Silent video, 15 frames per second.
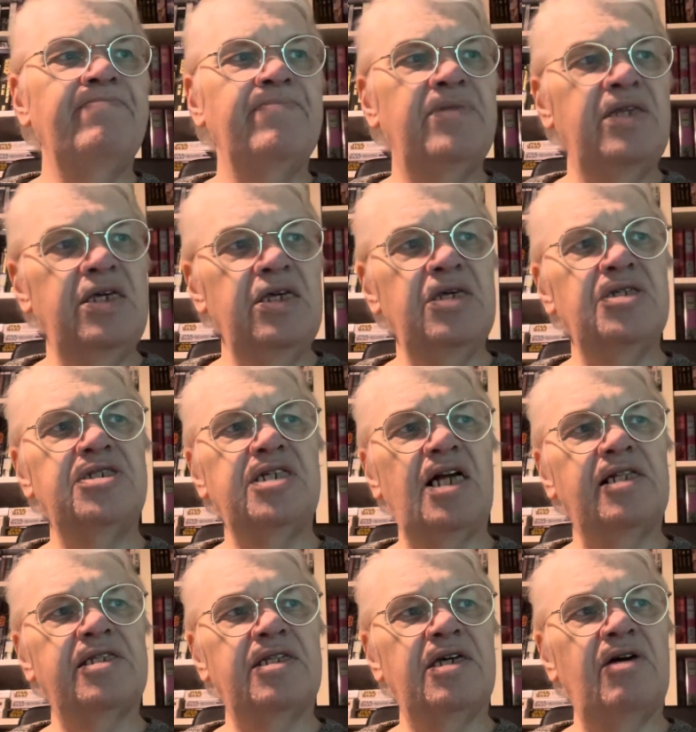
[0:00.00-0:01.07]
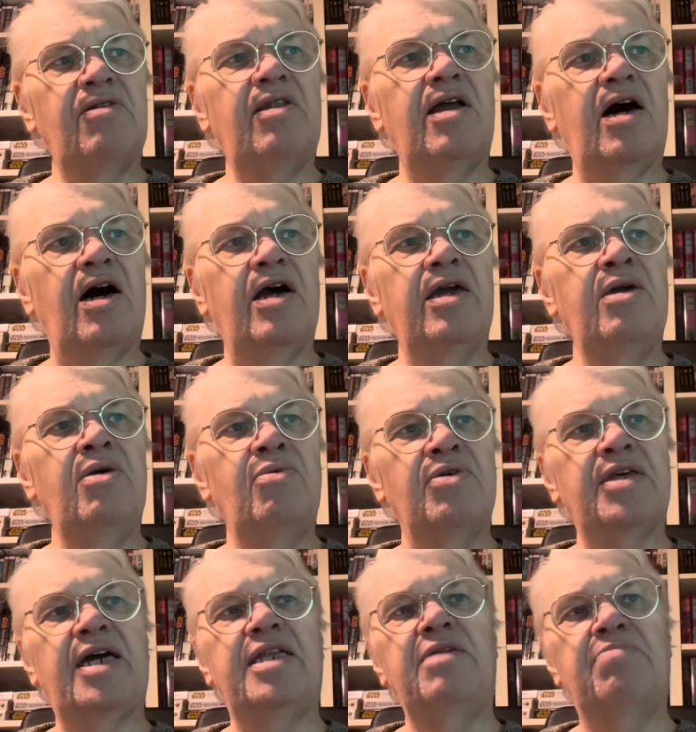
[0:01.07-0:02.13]
Neither shalt thou lie with
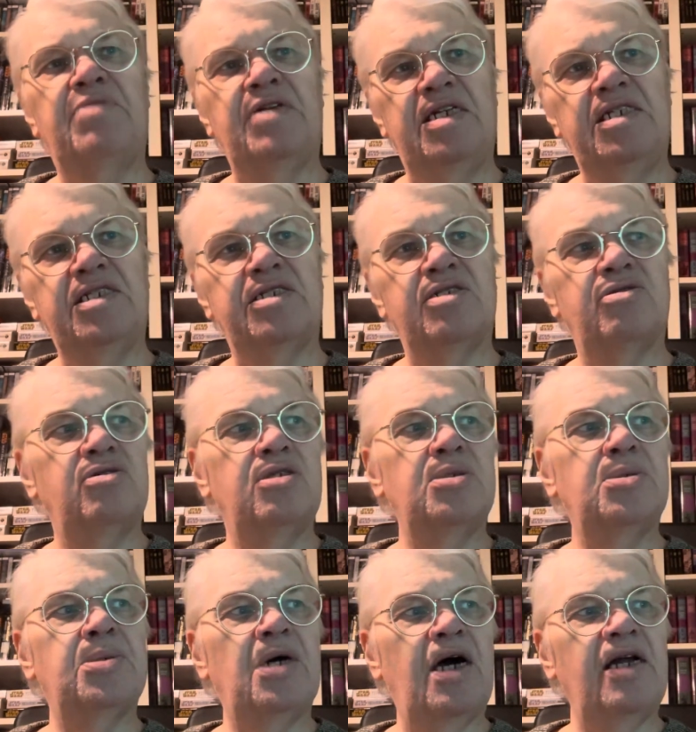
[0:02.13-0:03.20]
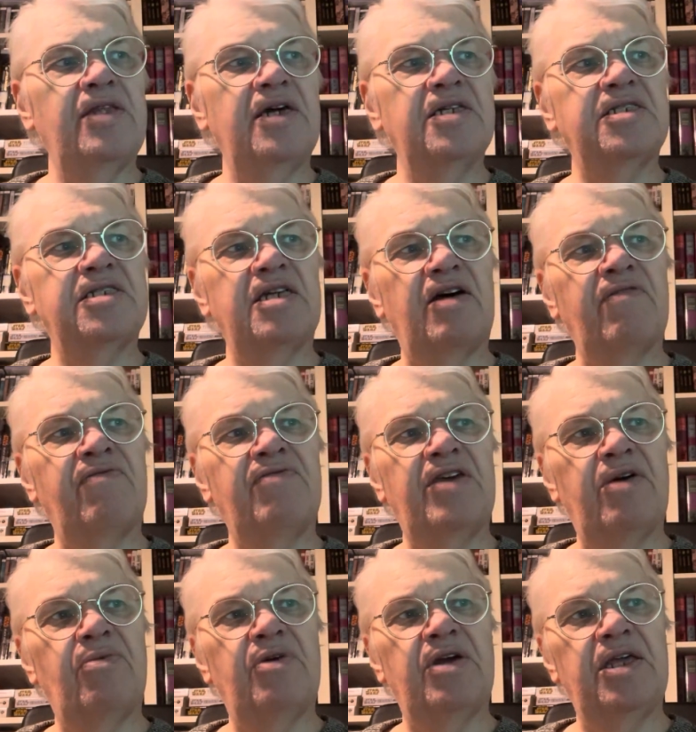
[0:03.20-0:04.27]
any beast to defile thyself
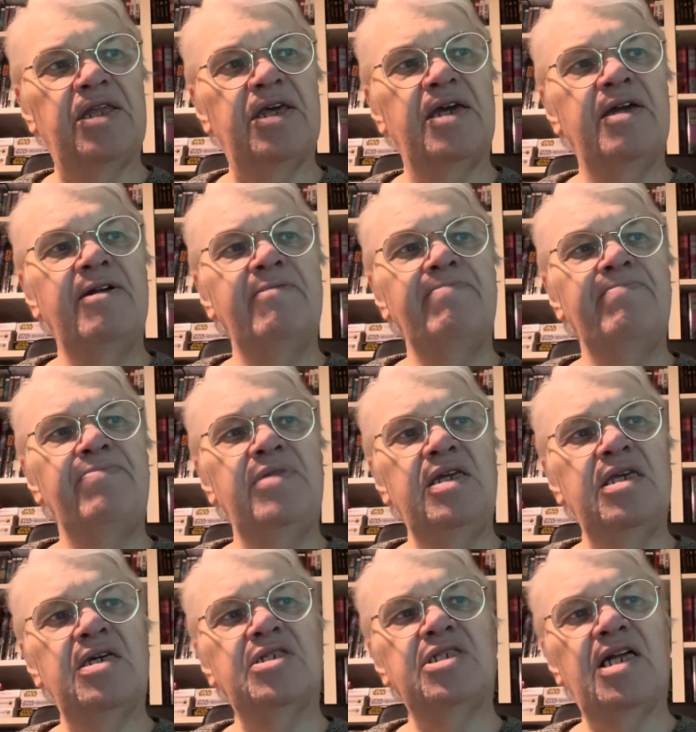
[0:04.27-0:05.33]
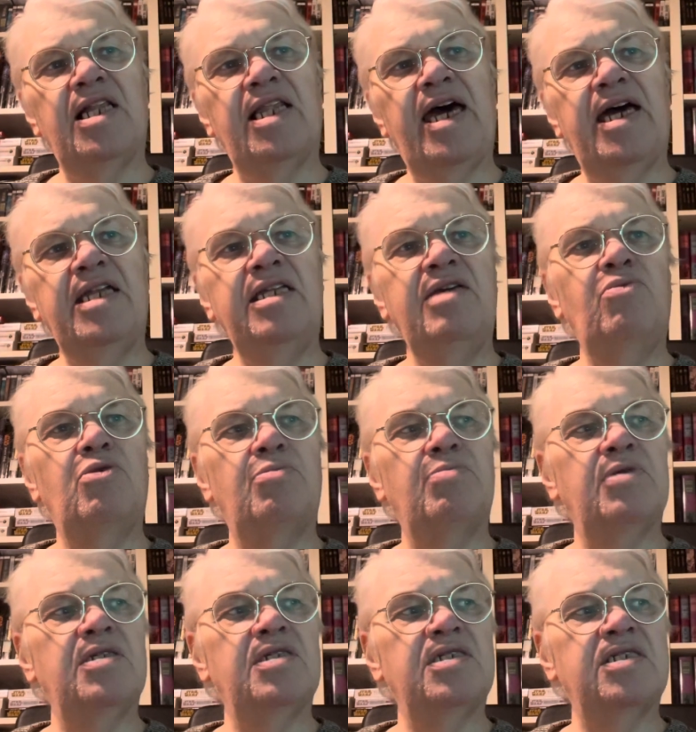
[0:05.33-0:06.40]
therewith, neither shall any
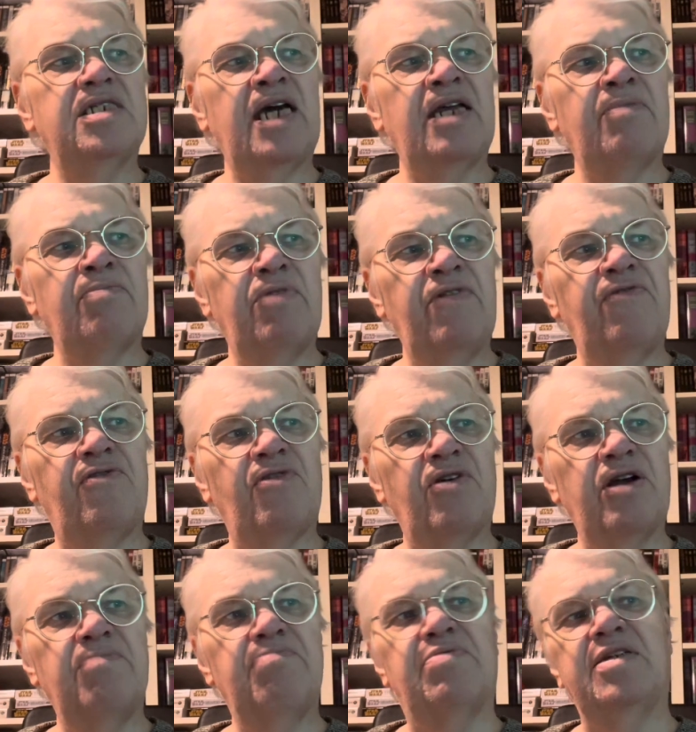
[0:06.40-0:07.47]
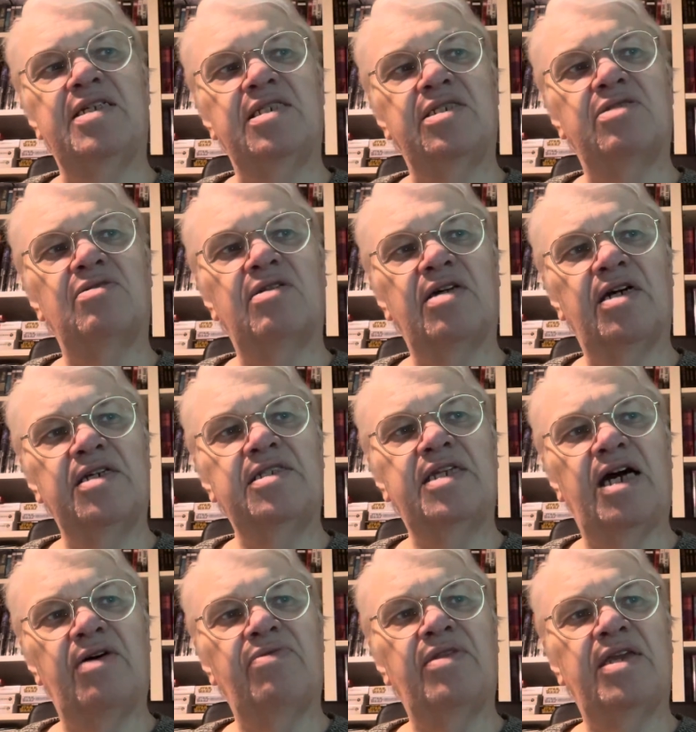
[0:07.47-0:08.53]
woman stand before a beast to lie
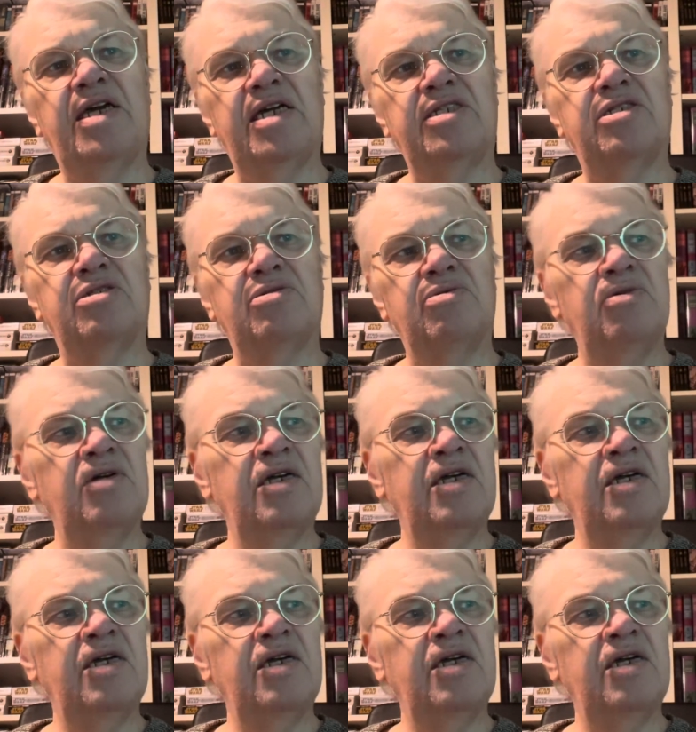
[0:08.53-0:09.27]
down thereto.